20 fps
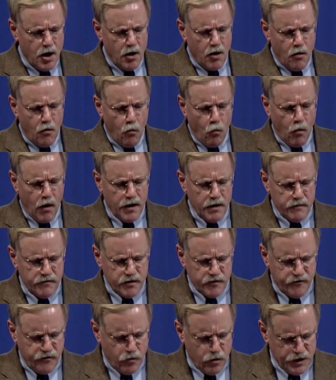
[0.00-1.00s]
One of the
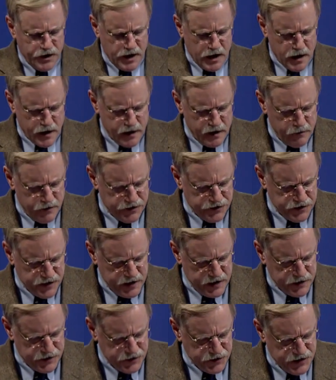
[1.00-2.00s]
4 documents in
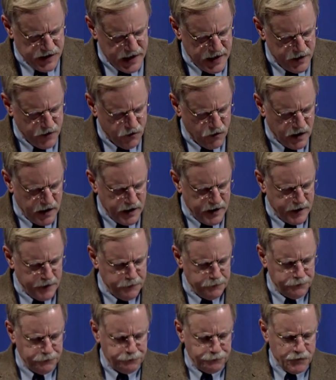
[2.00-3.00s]
Hiss's handwriting
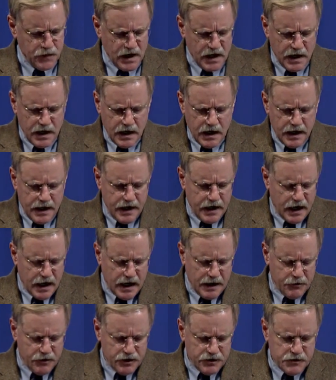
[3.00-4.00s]
I'm
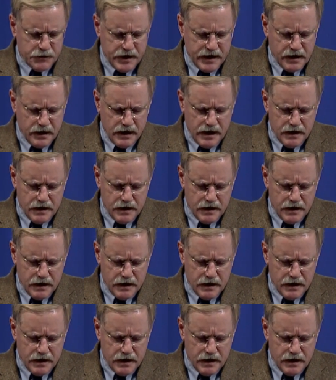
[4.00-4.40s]
going to spend a lot